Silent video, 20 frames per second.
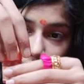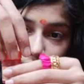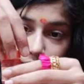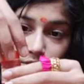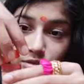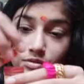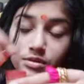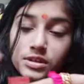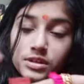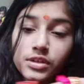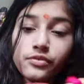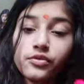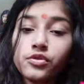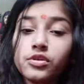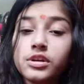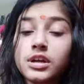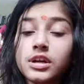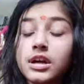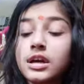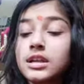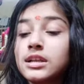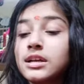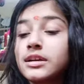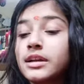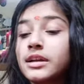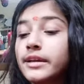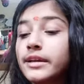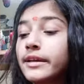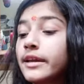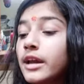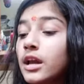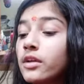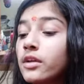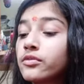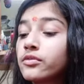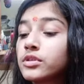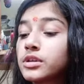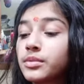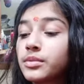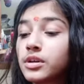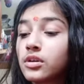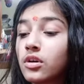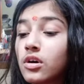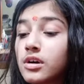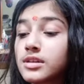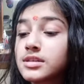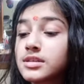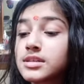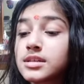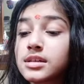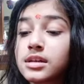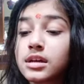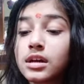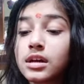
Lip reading: use the food coloring carefully because